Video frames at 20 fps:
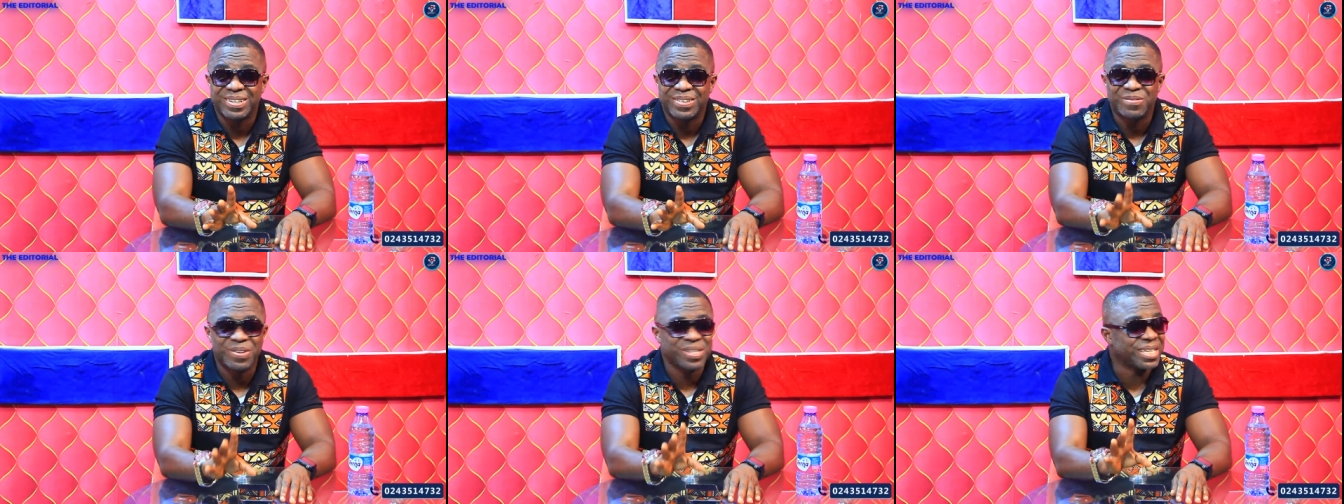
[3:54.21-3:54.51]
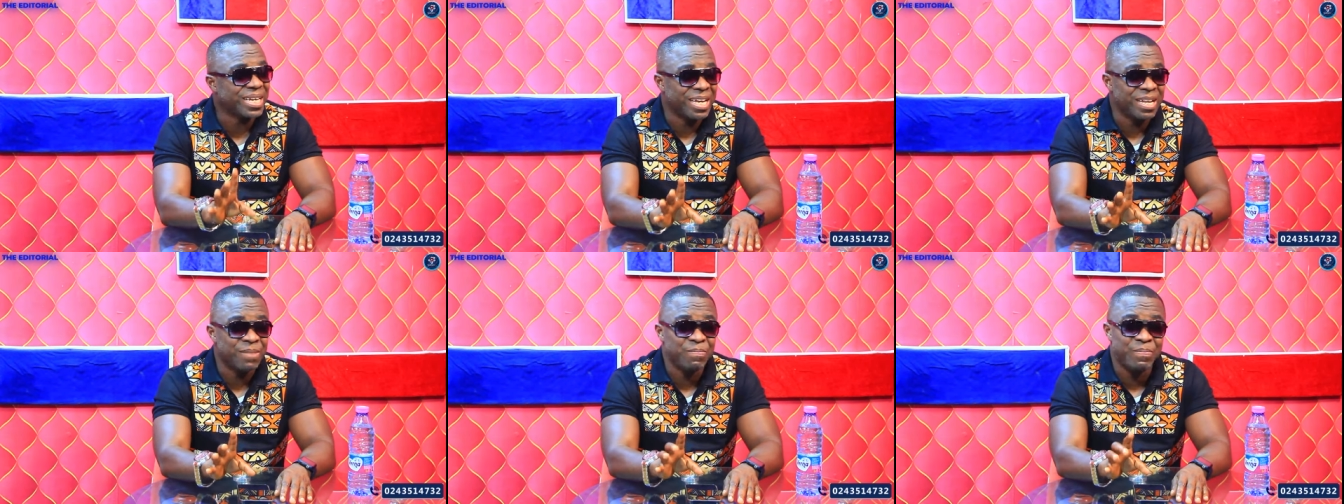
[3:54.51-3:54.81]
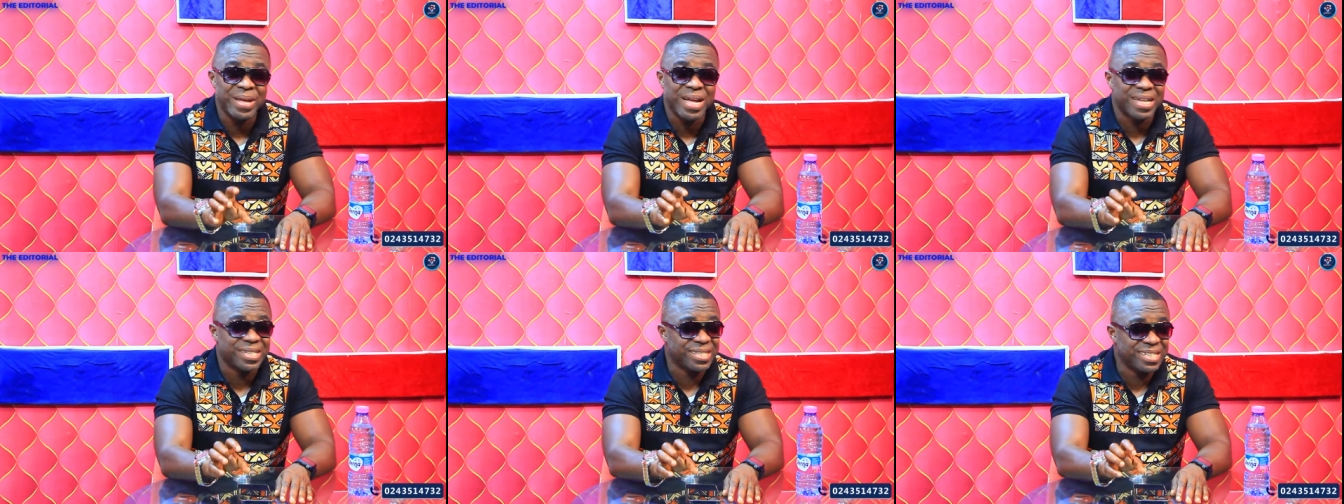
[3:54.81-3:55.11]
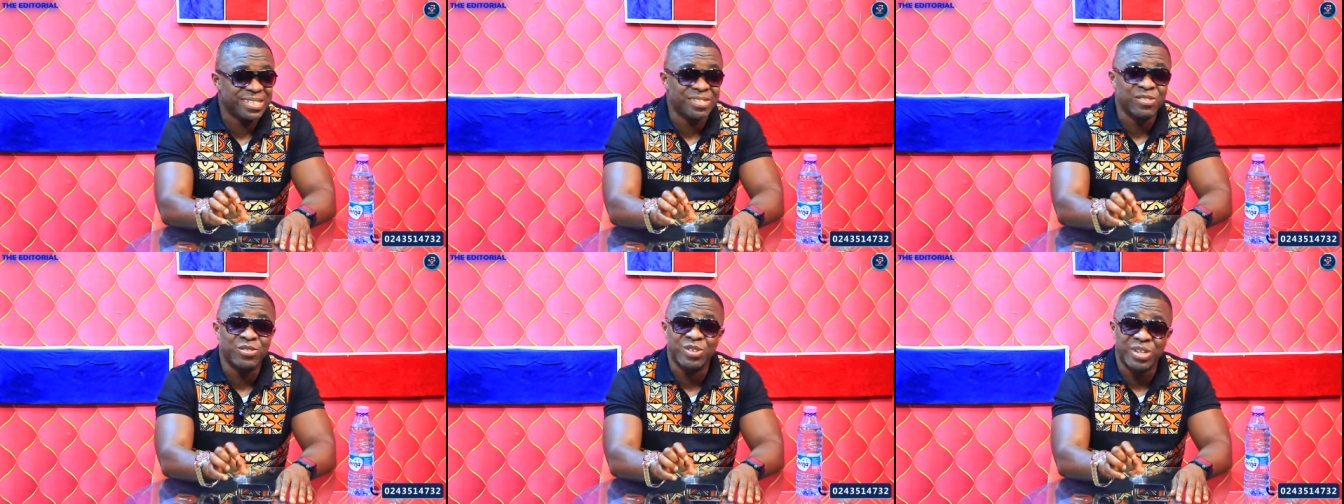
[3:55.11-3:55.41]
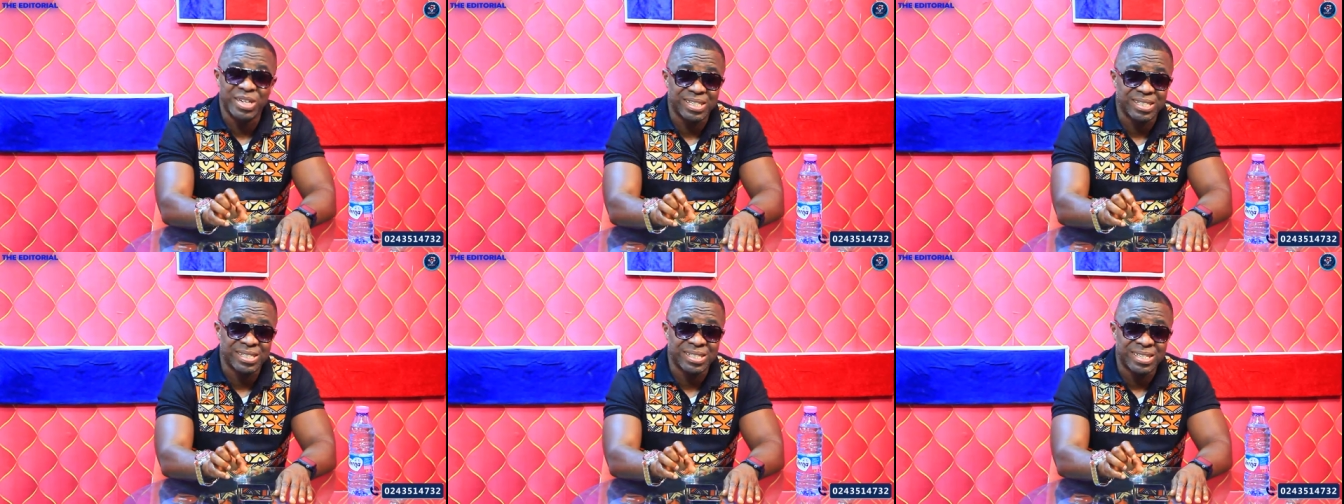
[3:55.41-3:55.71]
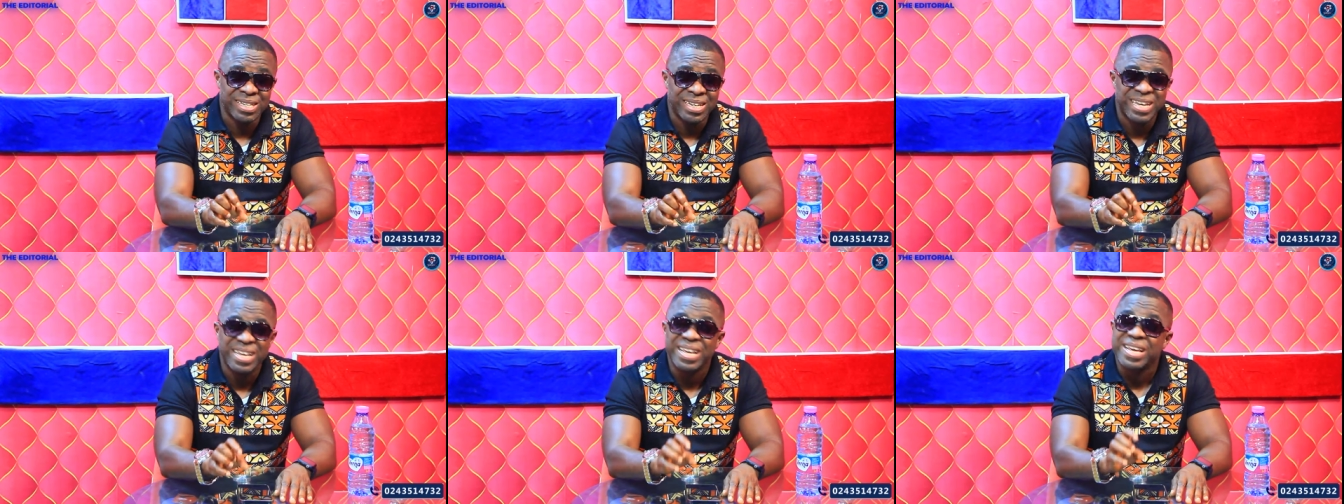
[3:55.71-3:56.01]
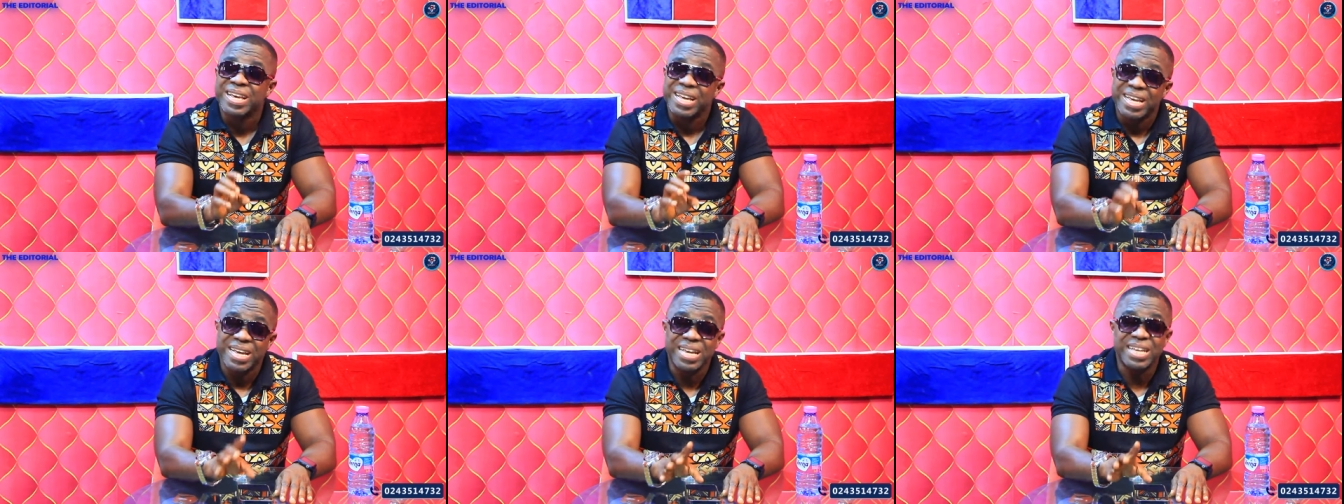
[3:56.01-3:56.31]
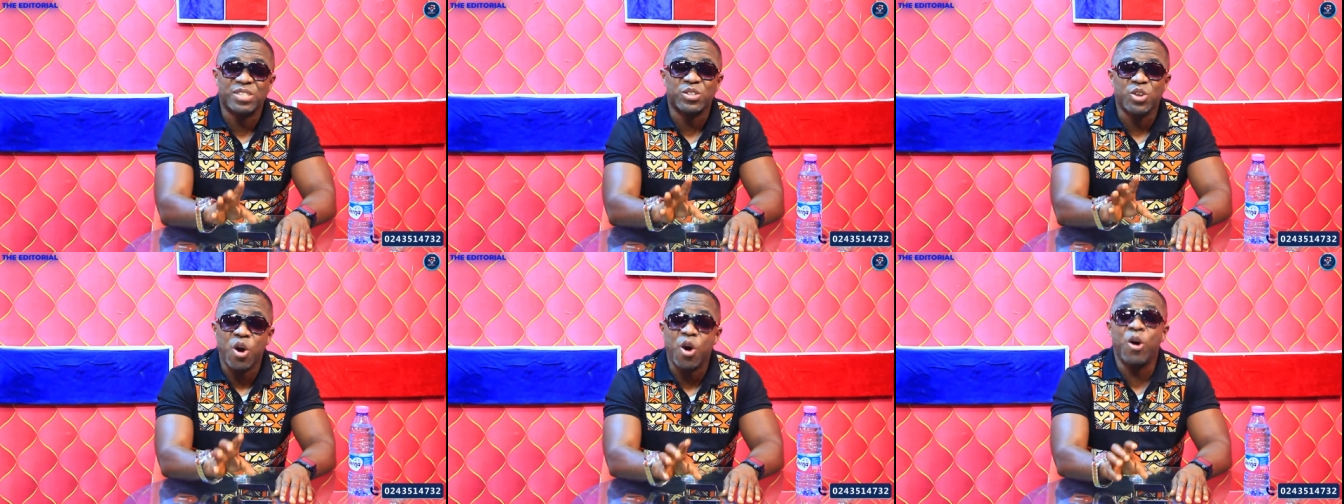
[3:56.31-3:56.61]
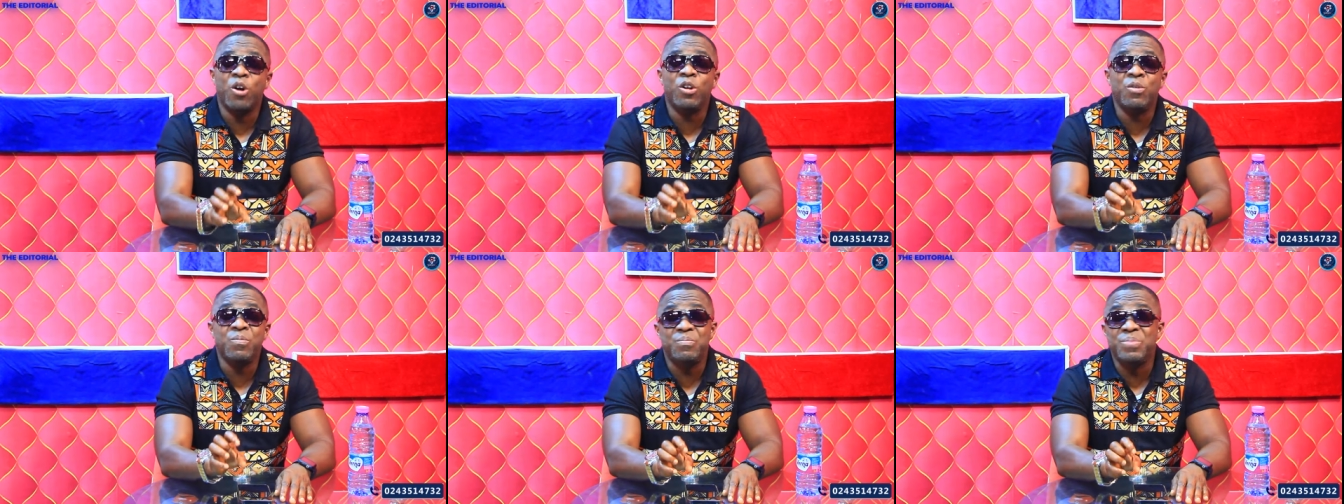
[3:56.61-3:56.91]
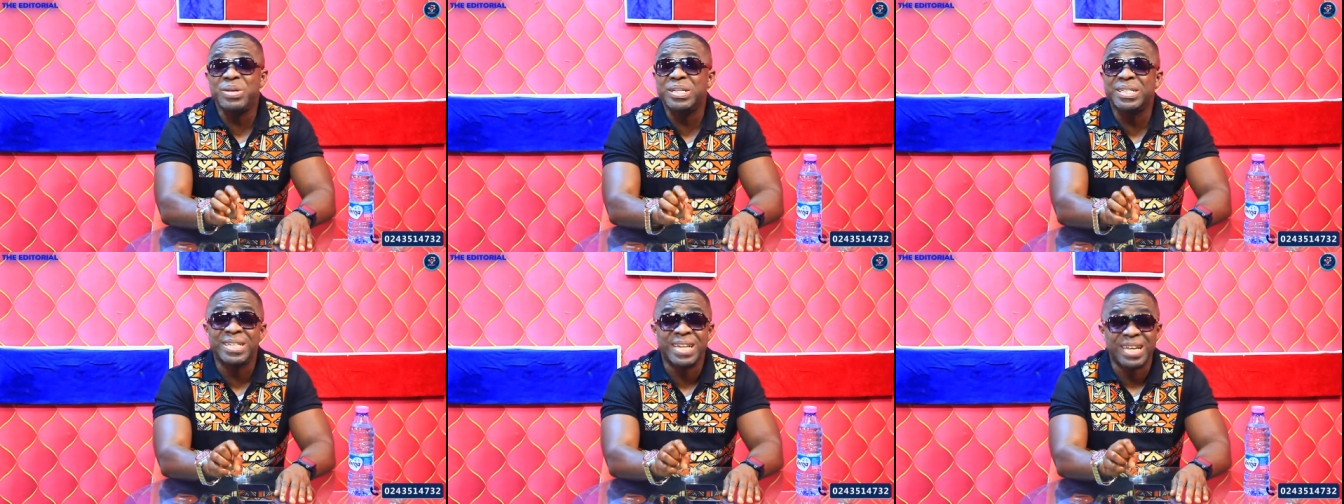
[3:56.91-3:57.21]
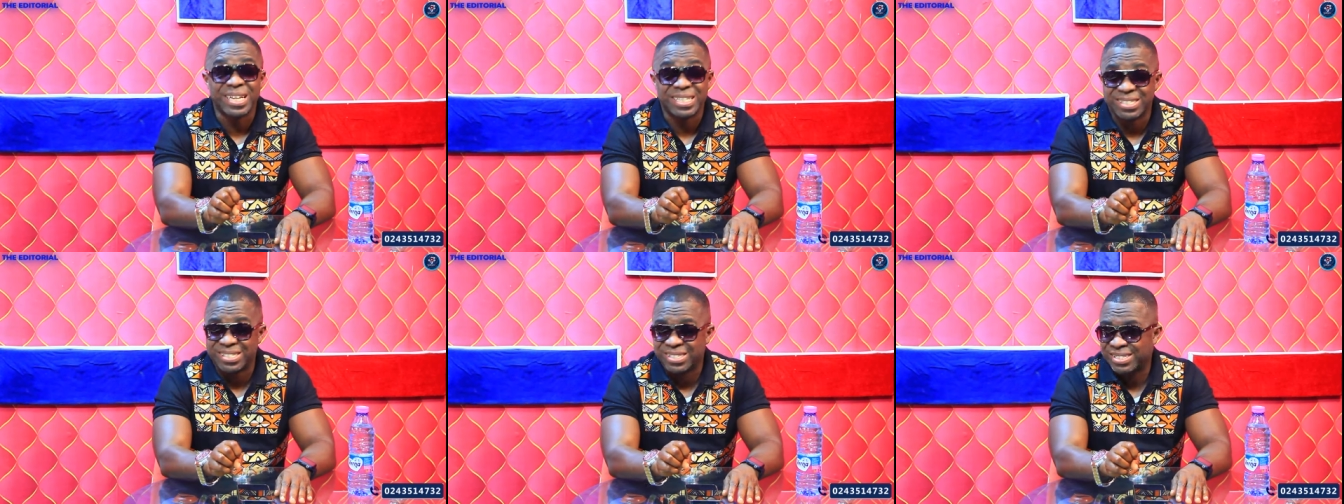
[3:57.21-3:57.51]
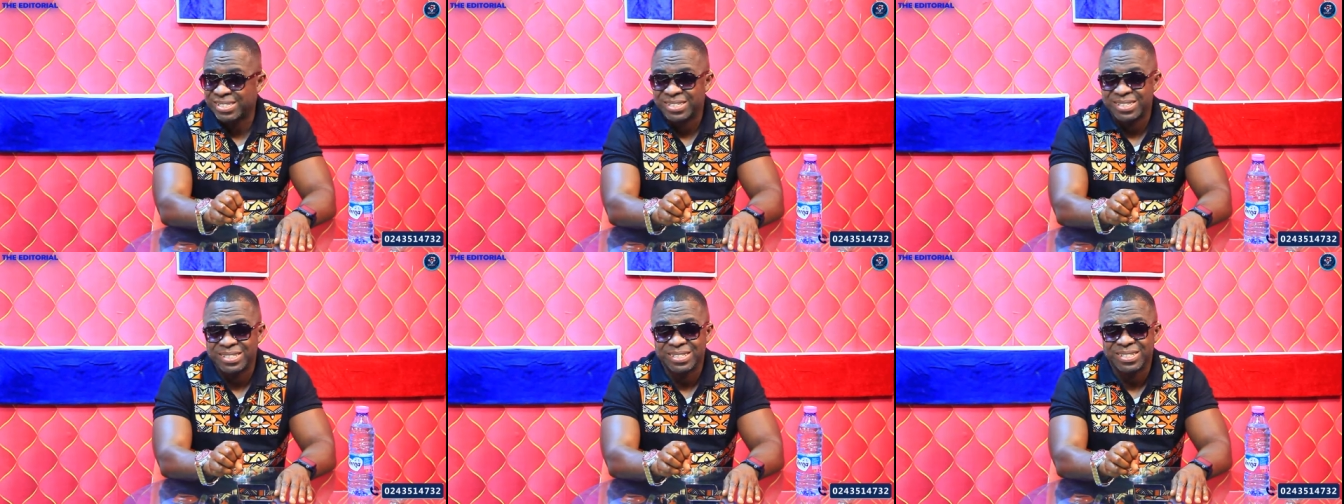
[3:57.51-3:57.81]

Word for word: Once again, pay attention to this. His own business.